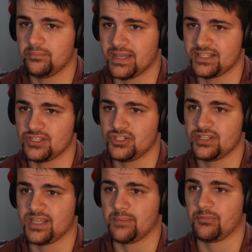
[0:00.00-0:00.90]

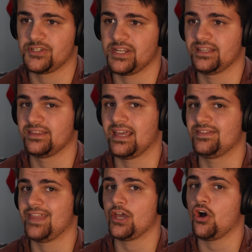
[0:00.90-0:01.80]
messages and pretending
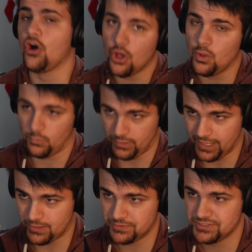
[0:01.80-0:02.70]
that they all were
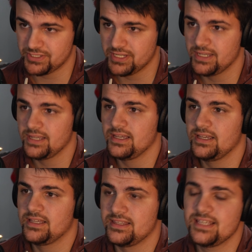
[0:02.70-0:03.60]
errors.
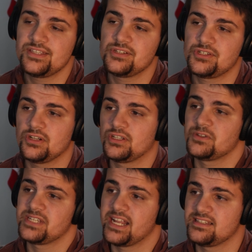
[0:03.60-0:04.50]
This in turn
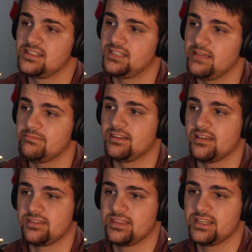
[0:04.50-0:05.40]
goes against the claim that
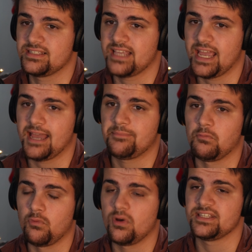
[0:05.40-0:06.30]
Nothing's
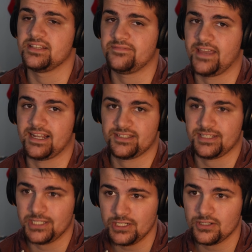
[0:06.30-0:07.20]
app was in fact
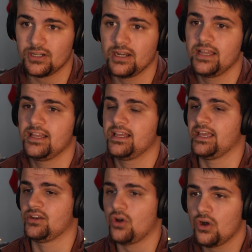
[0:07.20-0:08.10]
secure,
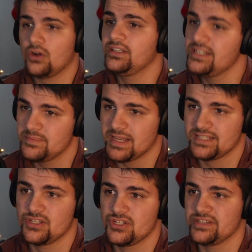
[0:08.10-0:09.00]
and all these
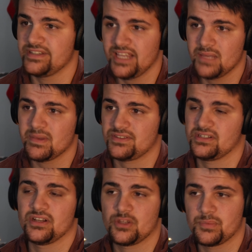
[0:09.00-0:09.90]
messages, emails,
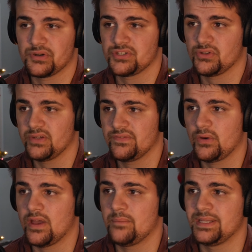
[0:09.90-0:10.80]
and other personal
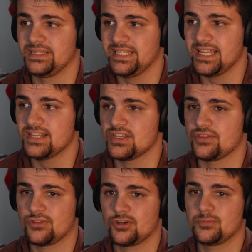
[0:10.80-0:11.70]
info have been leaked to
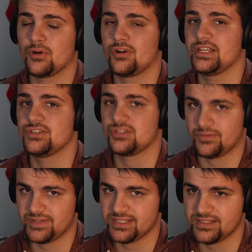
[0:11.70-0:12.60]
third-party
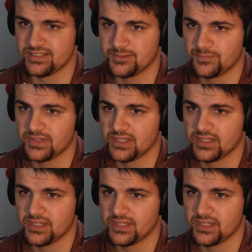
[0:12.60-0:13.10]
services.